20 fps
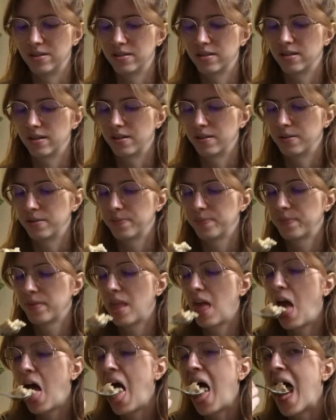So,
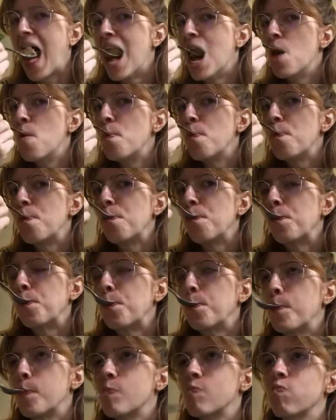
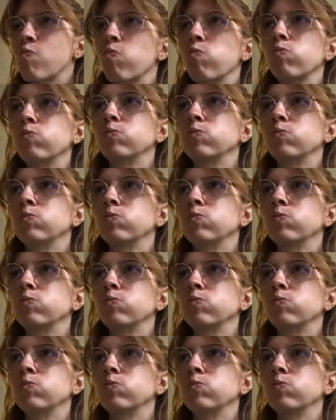mm.